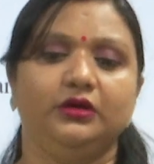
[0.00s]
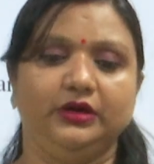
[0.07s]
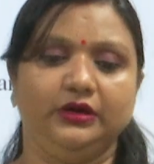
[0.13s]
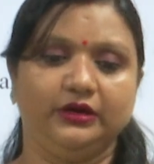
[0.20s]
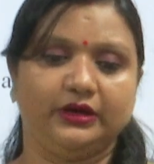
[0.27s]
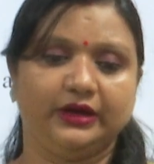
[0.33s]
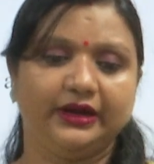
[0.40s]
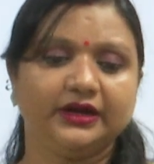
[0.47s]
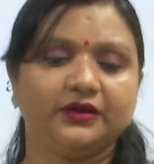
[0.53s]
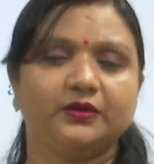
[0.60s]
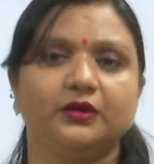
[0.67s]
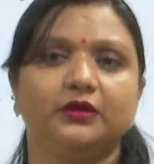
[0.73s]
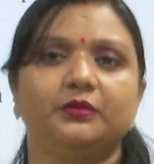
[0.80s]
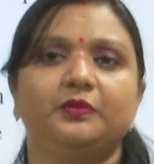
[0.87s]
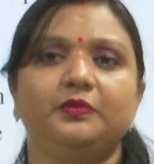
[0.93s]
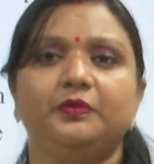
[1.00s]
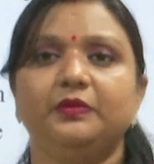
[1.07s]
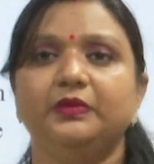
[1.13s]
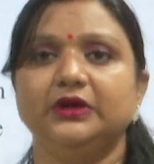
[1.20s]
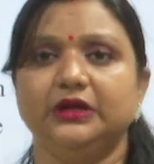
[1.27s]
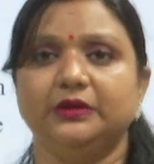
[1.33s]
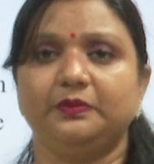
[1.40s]
incorrect. correct
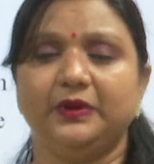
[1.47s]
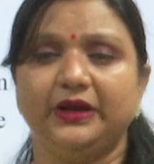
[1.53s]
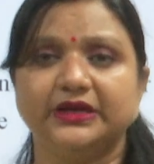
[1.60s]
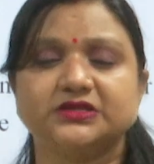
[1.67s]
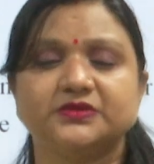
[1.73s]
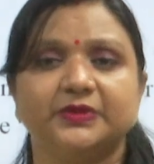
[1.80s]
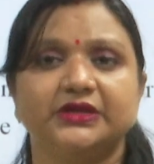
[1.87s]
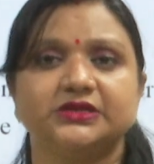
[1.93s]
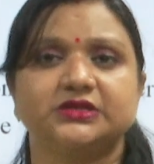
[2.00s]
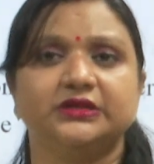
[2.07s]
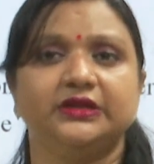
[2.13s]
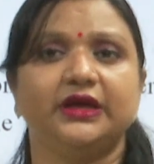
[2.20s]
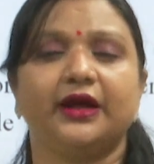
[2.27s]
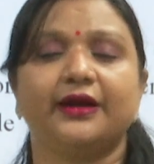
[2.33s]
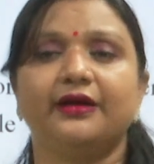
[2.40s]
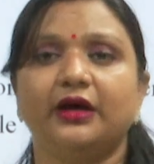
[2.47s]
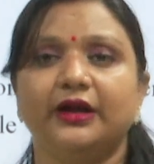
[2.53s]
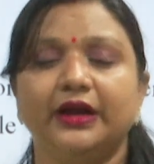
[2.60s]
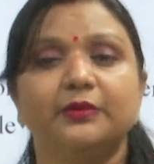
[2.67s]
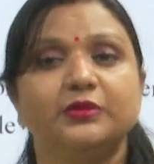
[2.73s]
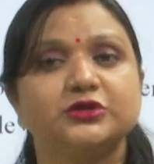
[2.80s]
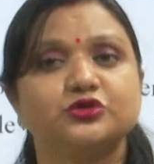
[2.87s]
uh, placement they are
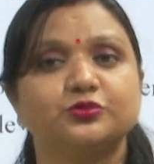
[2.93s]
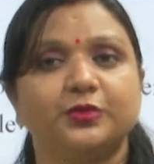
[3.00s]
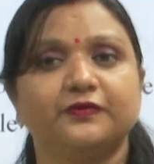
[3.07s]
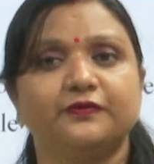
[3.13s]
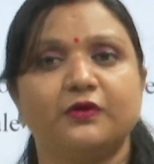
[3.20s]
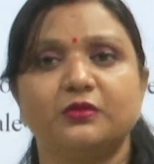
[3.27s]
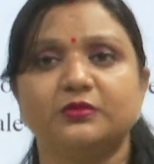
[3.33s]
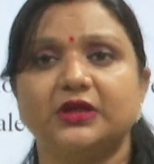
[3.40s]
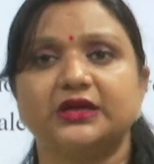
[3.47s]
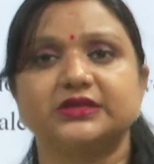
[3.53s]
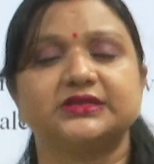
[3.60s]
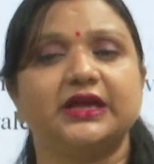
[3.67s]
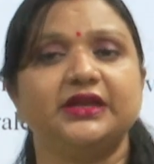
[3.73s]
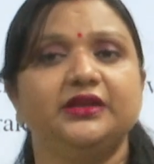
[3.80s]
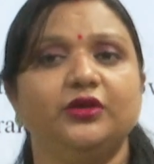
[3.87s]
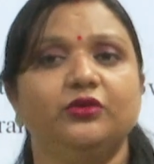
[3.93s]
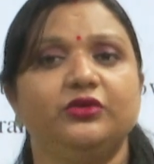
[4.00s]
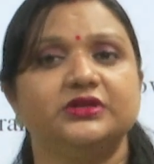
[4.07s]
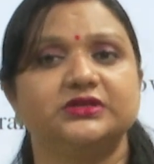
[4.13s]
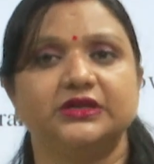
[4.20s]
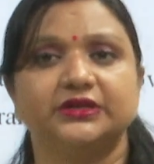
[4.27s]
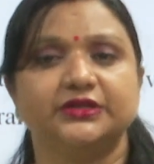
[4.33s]
unable to perform the assigned
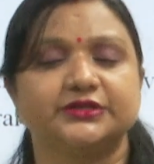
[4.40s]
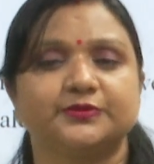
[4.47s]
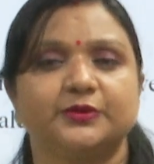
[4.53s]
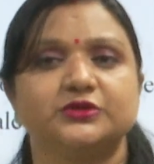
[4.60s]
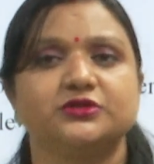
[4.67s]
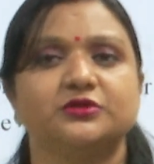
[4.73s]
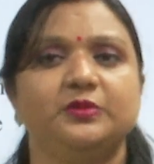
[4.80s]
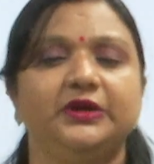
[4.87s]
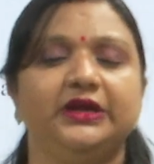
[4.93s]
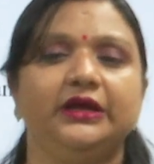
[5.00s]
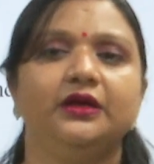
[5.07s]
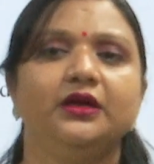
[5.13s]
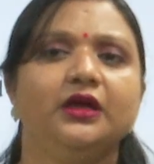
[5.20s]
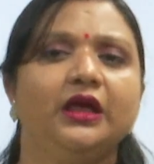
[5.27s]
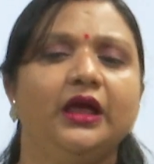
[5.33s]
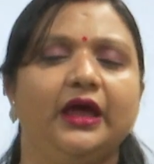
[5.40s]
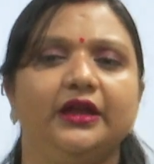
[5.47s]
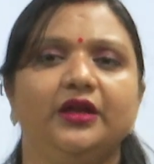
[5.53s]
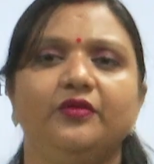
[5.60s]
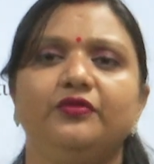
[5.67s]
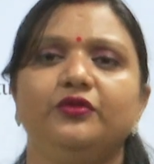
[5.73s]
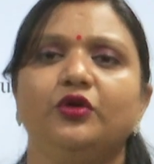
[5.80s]
duties and responsibility
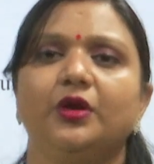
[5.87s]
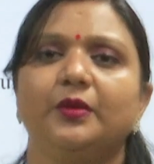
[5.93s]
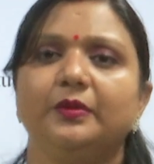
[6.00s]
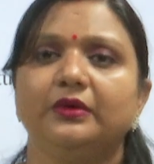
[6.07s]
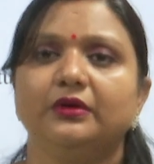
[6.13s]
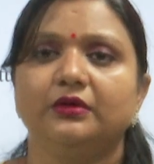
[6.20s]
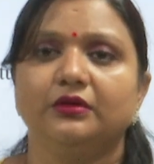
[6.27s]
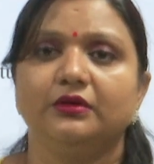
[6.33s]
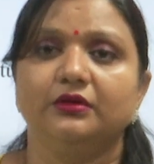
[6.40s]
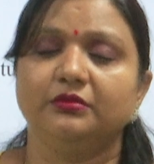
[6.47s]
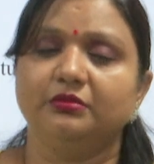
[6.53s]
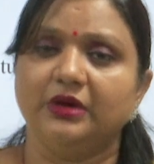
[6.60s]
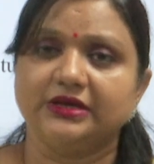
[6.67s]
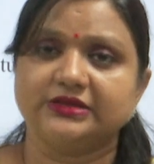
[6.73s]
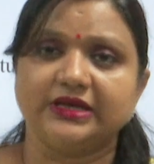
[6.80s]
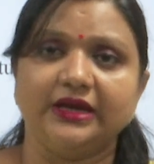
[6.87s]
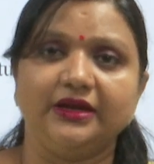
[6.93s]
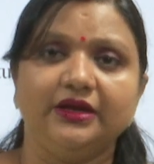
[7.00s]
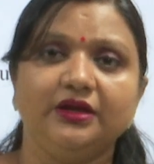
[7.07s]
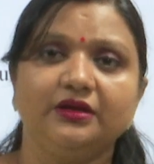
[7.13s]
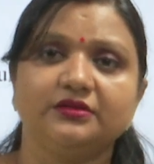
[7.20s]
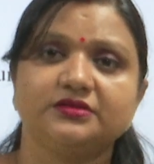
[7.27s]
and if you are uh,
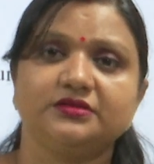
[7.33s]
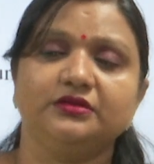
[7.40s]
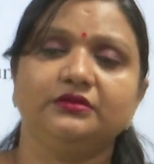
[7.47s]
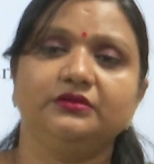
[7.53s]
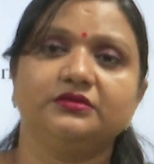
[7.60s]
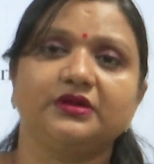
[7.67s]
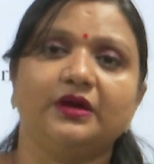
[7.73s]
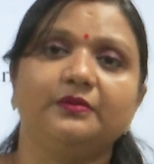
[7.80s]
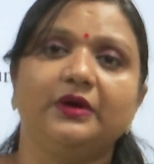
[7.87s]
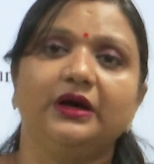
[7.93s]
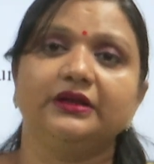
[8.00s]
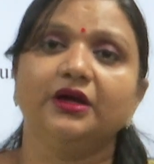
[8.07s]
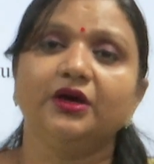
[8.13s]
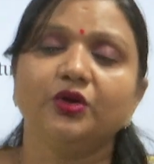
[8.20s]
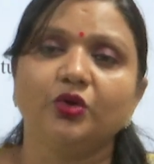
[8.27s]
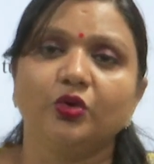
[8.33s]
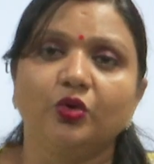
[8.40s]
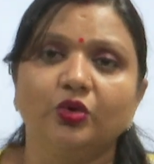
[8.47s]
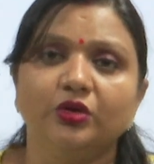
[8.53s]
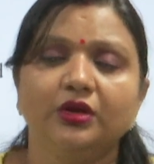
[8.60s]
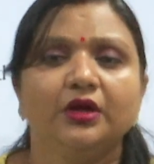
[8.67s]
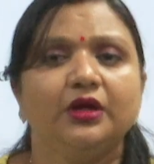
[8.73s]
assigning some other
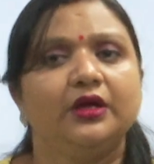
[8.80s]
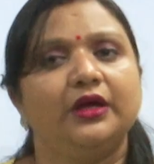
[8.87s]
role